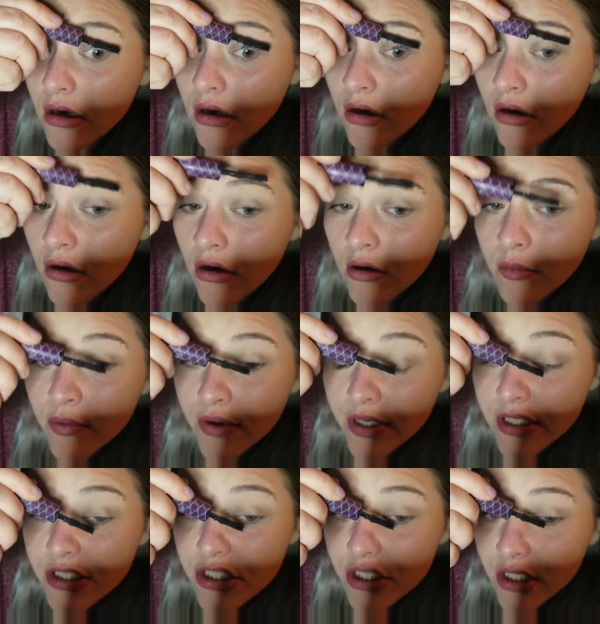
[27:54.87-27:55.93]
all
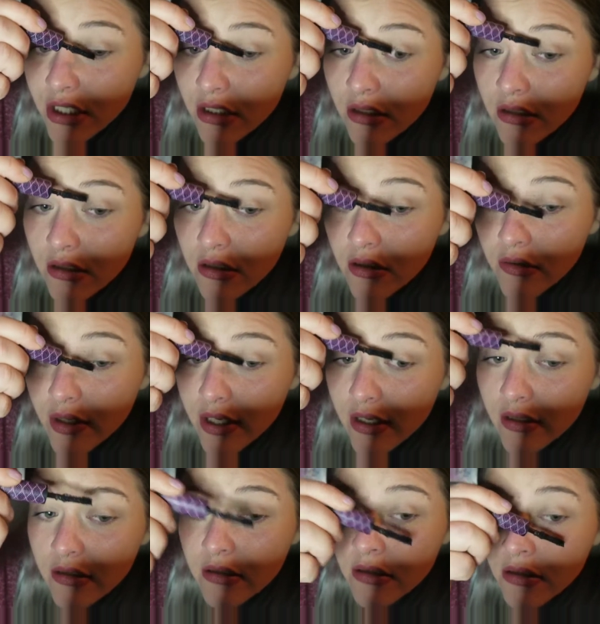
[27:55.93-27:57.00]
pretty shitty,
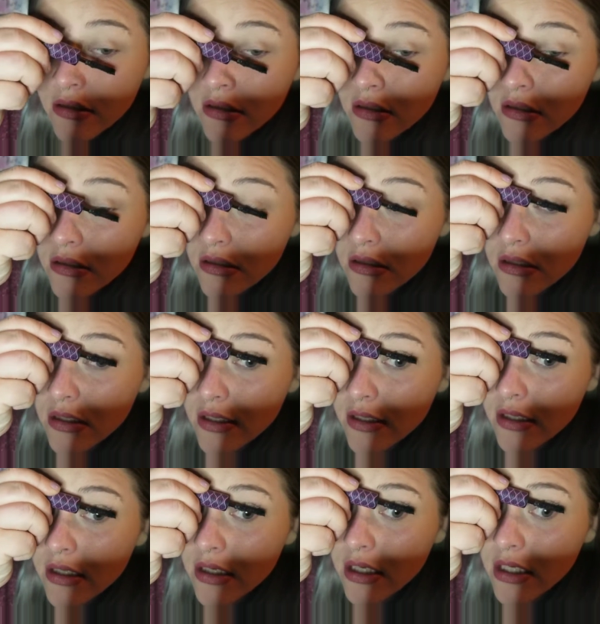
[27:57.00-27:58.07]
okay?
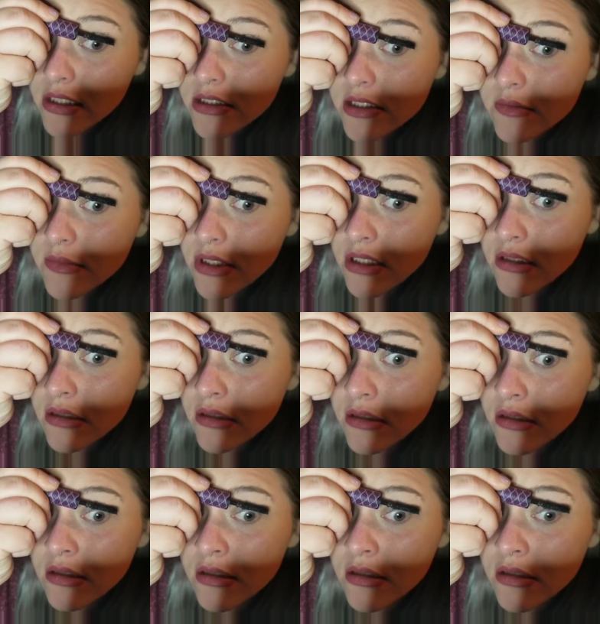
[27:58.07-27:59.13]
Like, it hates me.
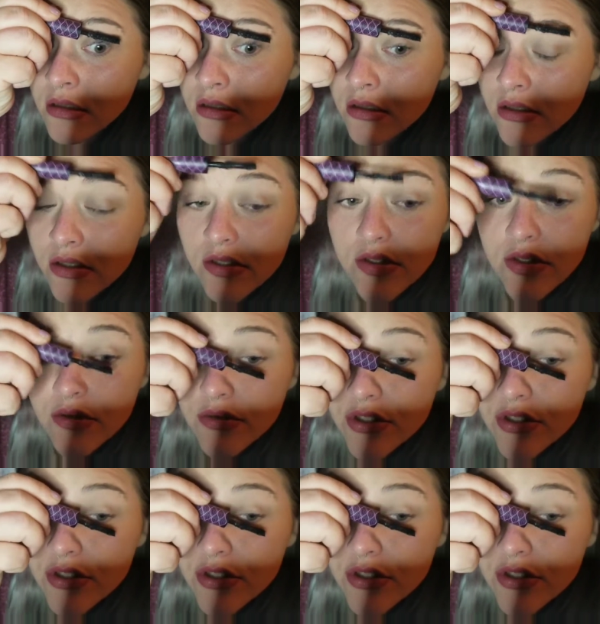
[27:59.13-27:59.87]
So